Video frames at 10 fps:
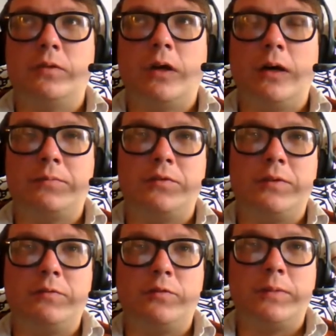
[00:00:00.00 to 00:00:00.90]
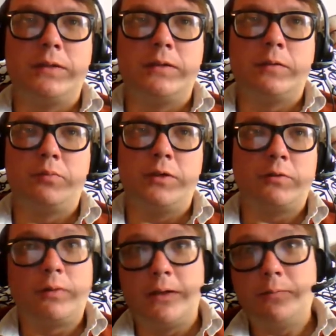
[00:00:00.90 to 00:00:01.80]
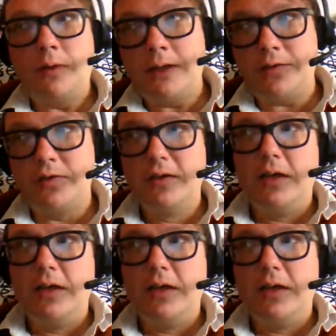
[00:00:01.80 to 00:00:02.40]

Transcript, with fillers: often seems to be a pretty cruddy place,